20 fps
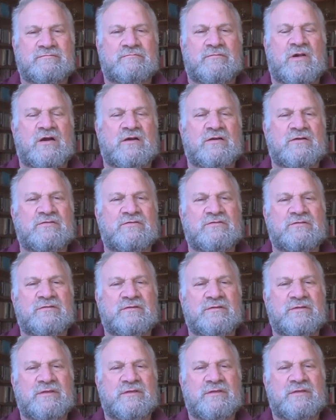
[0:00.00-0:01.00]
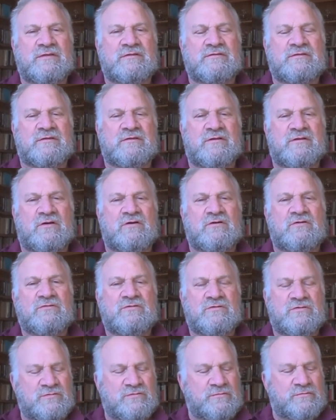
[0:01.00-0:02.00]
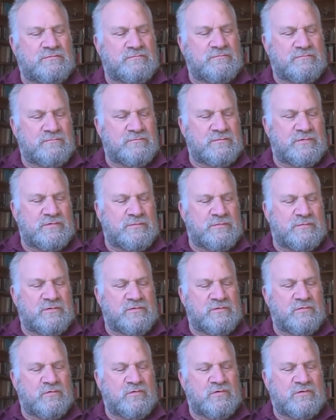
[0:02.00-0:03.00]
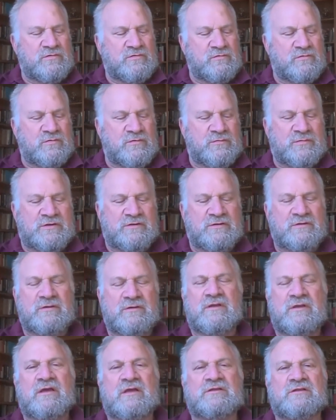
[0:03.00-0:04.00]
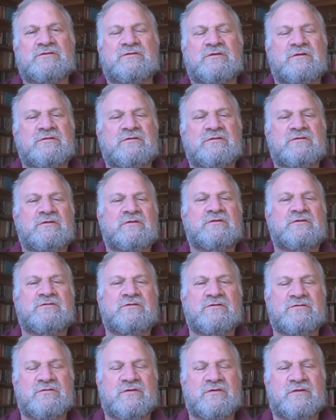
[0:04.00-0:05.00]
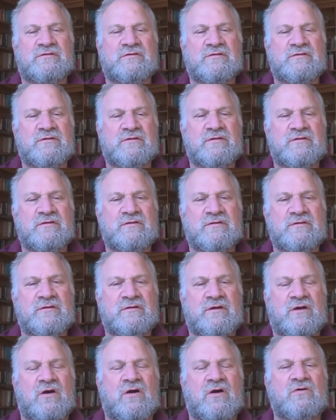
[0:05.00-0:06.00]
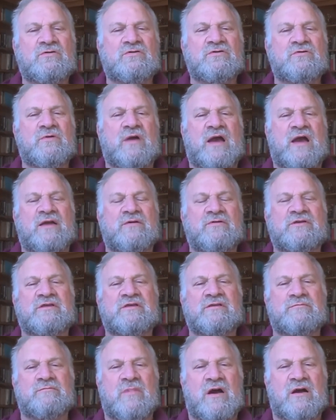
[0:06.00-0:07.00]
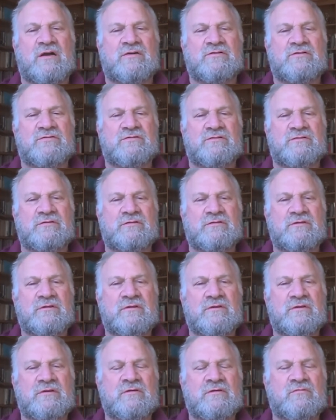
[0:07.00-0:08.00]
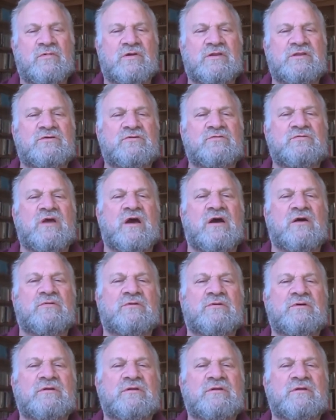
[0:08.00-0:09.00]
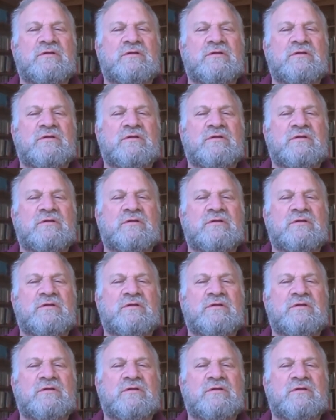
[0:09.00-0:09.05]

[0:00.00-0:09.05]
monks said, "Oh, you should be reborn as a woman." And she said, "Oh, you arrogant monks, what do you know?